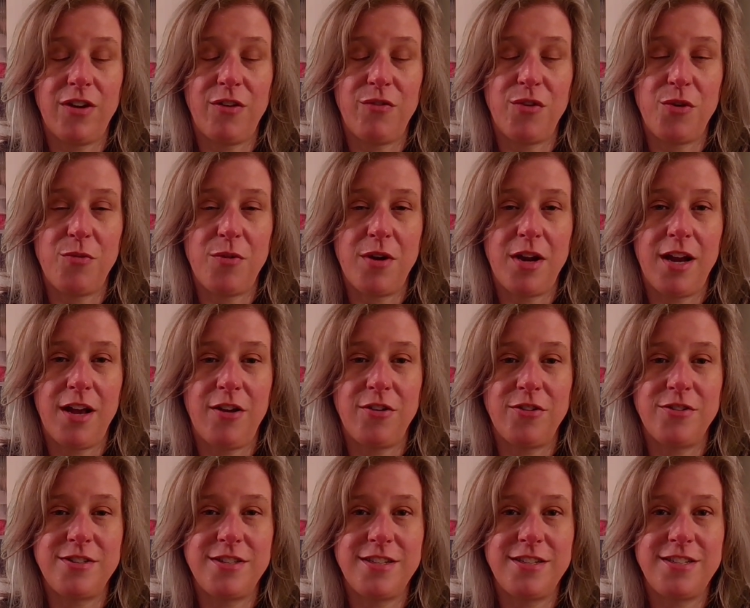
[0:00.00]
everyone
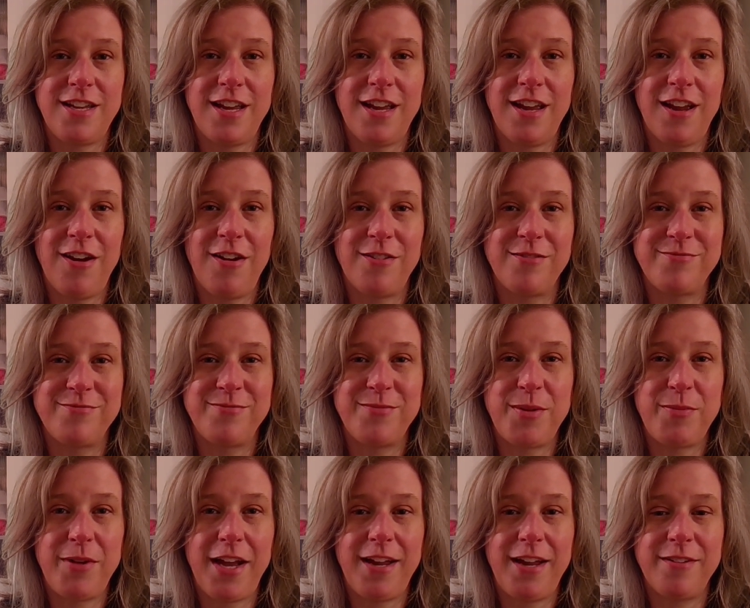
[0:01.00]
else. And take care.
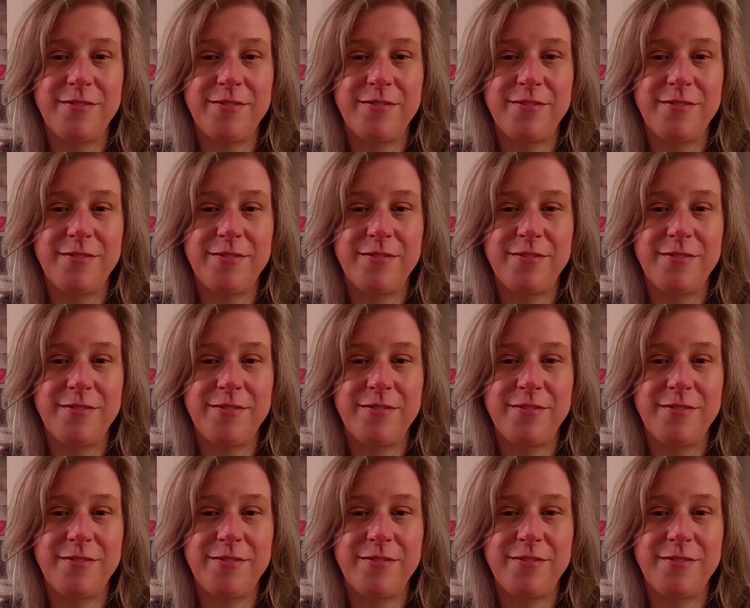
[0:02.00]
Bye-bye.